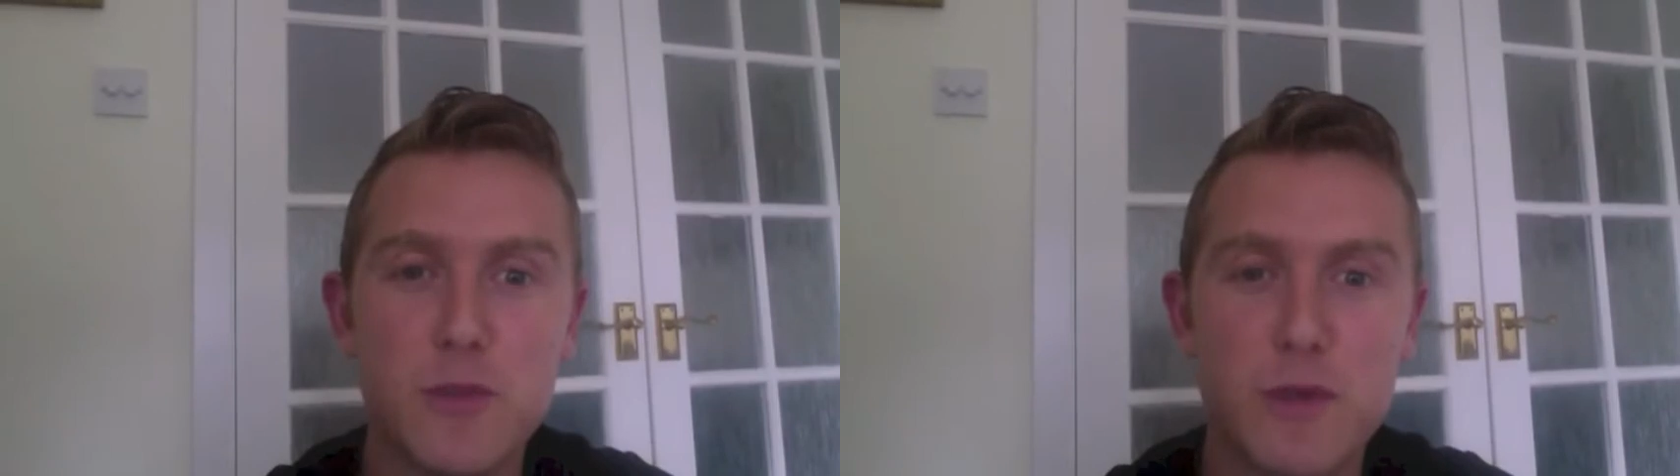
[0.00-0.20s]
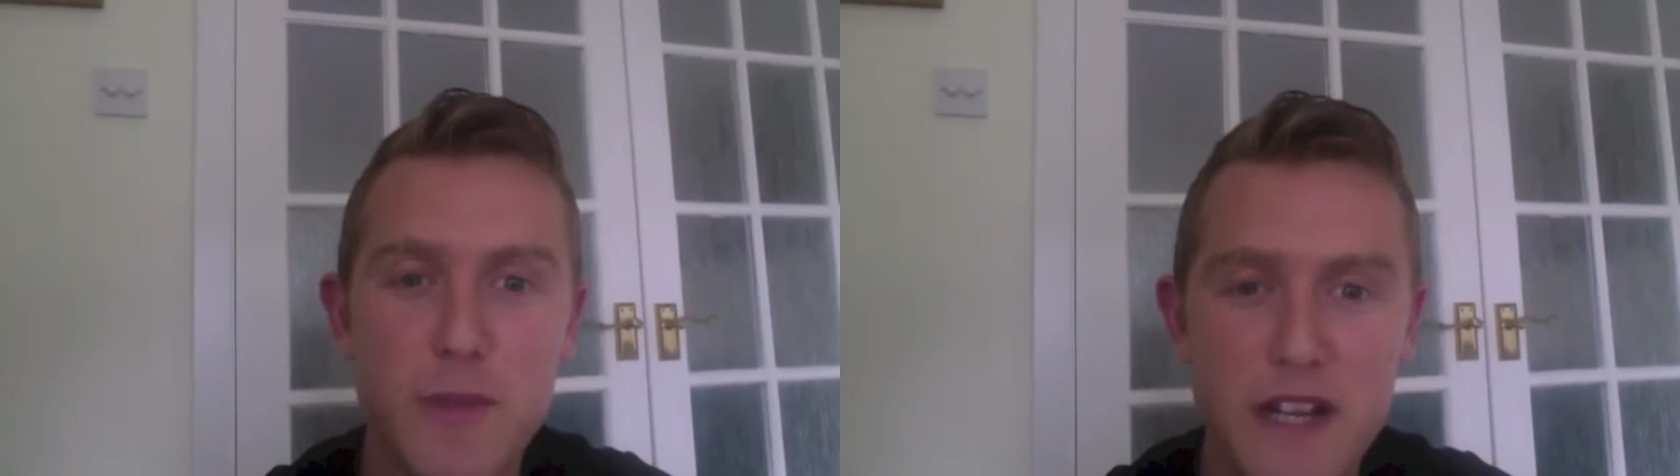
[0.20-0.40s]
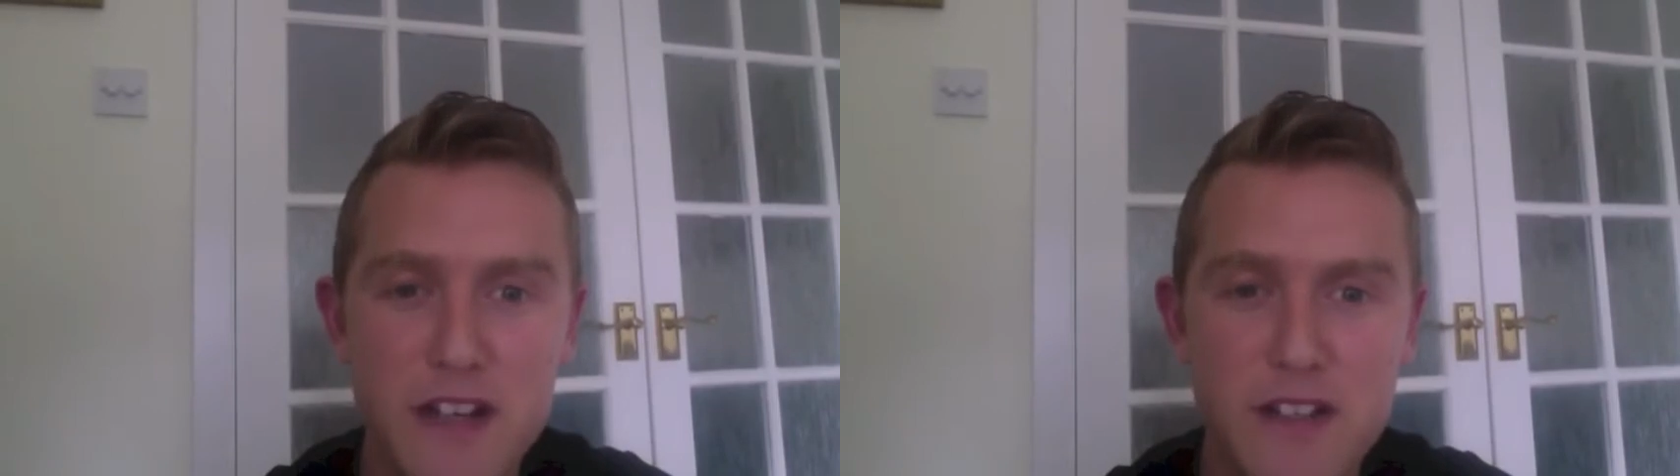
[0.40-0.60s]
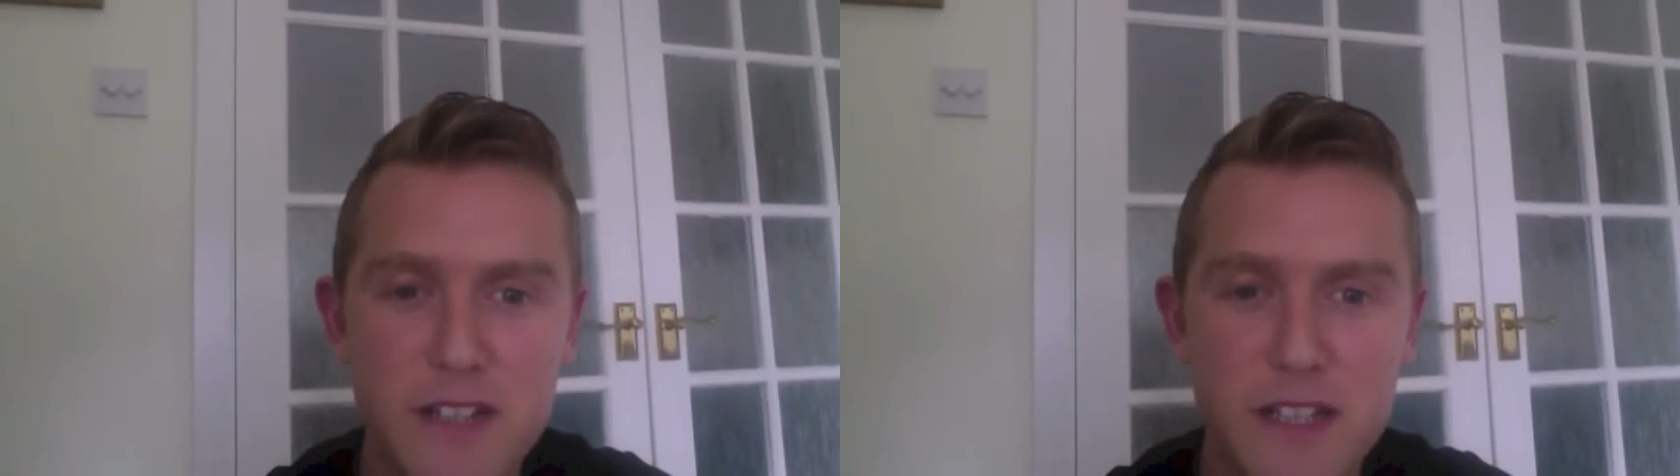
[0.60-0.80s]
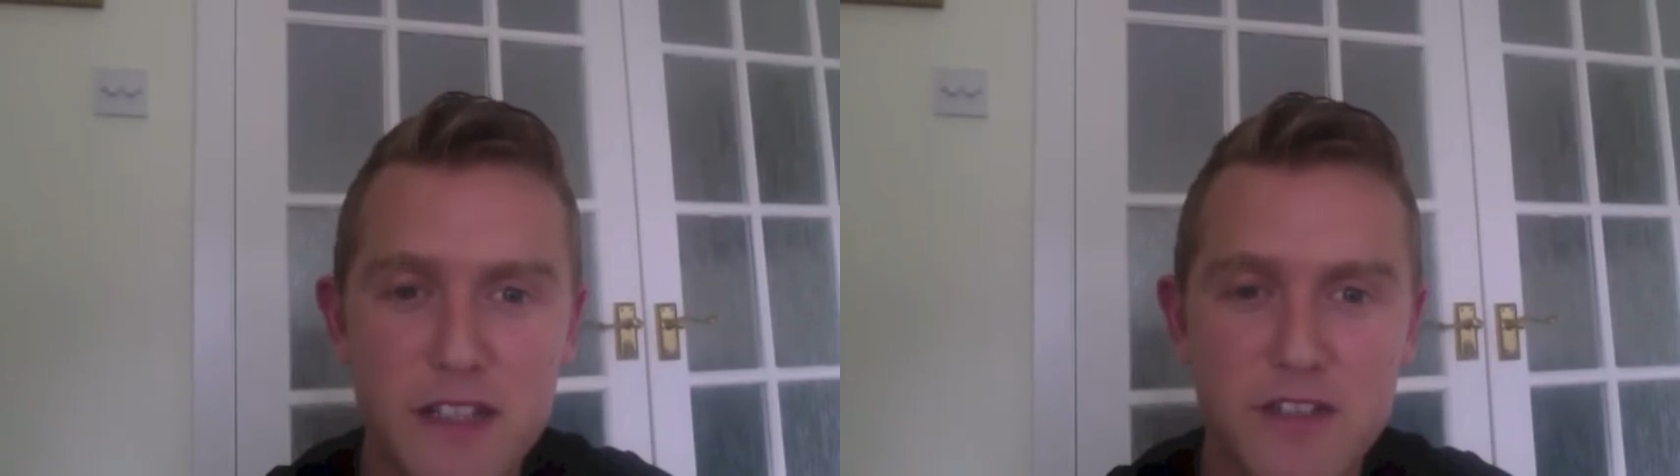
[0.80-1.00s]
prepared,
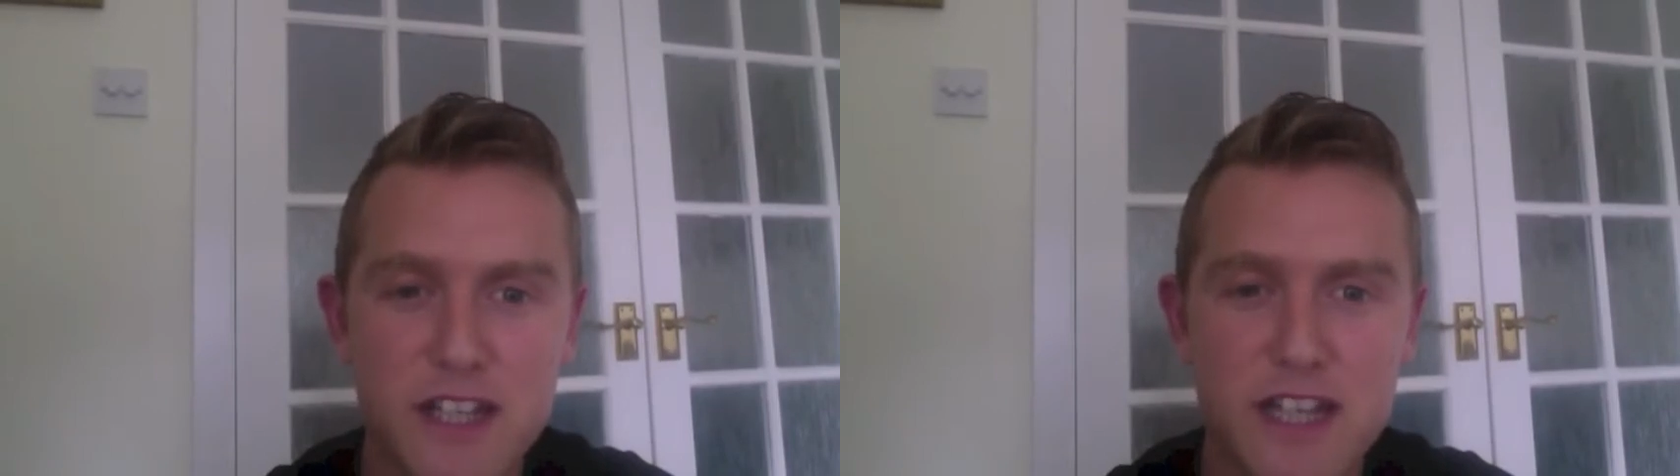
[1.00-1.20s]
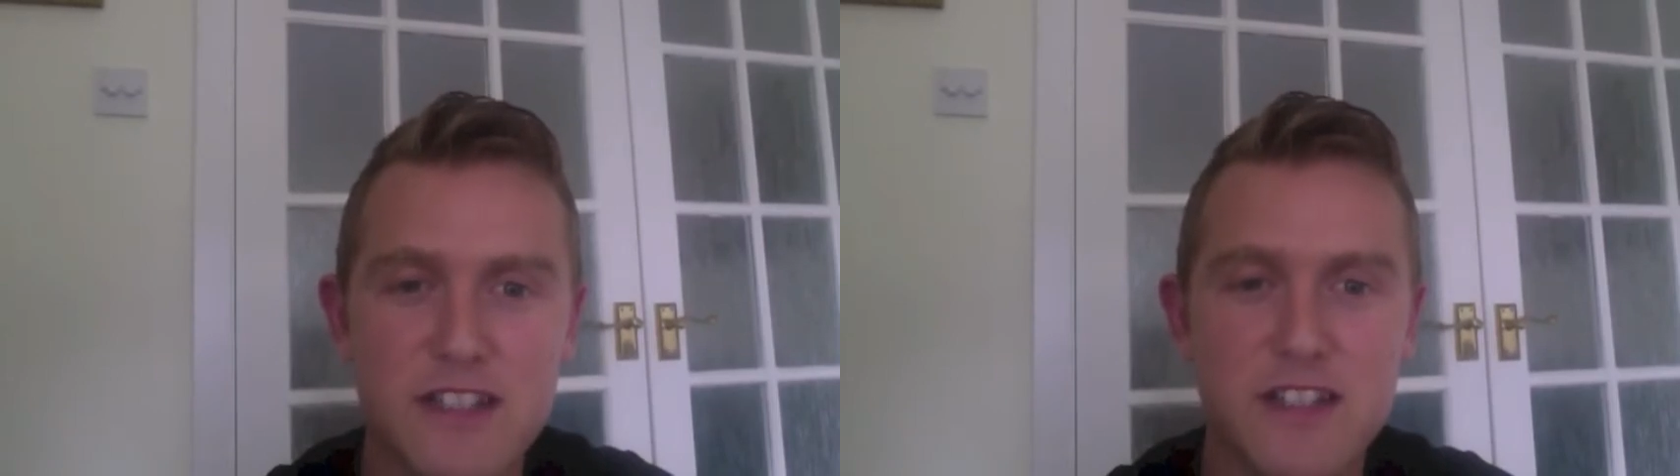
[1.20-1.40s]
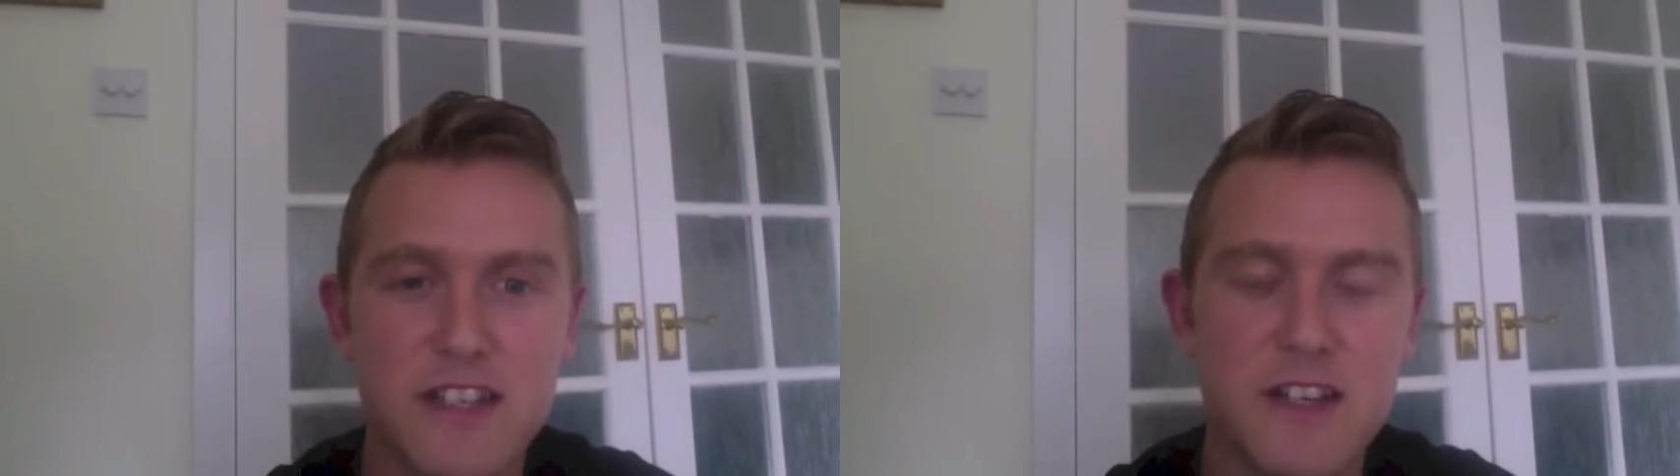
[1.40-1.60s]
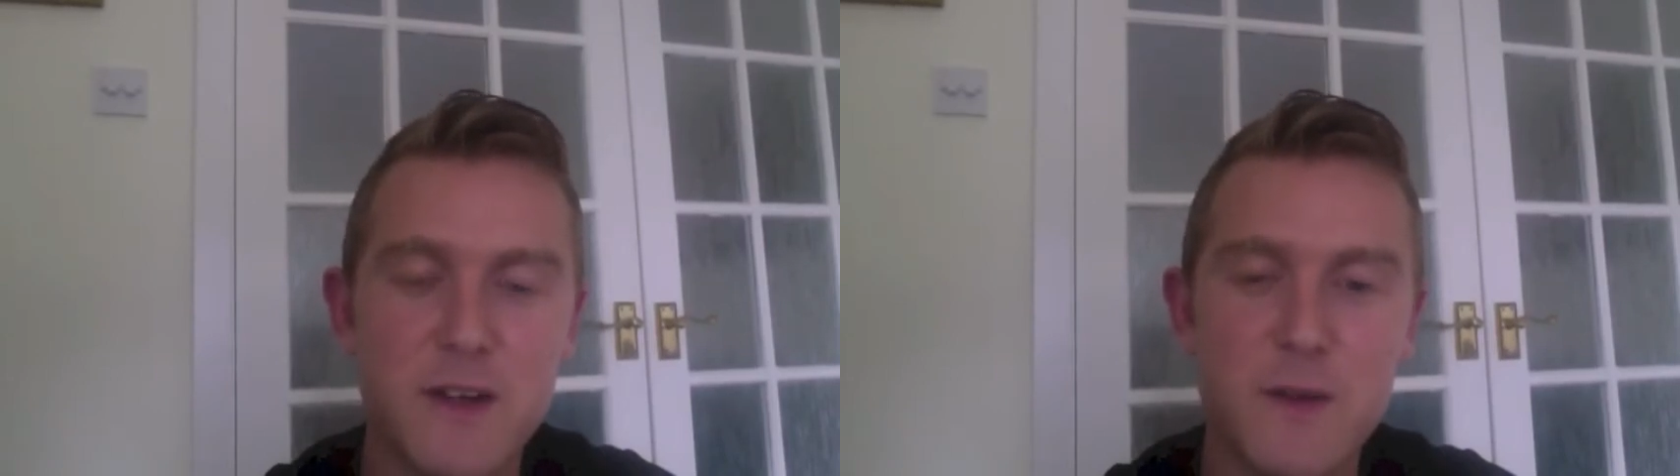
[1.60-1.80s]
like realising that